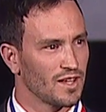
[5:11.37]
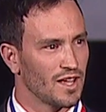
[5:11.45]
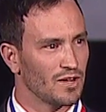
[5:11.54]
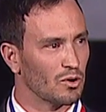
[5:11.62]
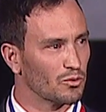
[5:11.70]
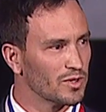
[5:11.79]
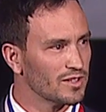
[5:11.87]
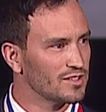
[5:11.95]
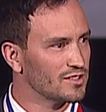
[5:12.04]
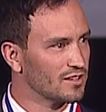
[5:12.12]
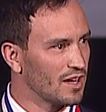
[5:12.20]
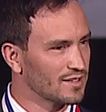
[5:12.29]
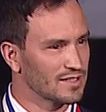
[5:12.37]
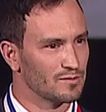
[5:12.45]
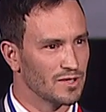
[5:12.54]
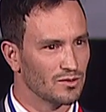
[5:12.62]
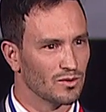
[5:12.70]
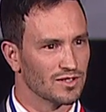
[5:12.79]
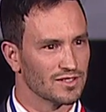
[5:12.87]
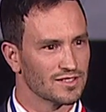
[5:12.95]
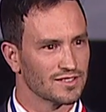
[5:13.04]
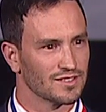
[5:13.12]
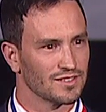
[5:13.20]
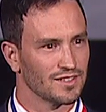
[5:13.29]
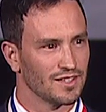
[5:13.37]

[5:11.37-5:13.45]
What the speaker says: And what really stood out to me was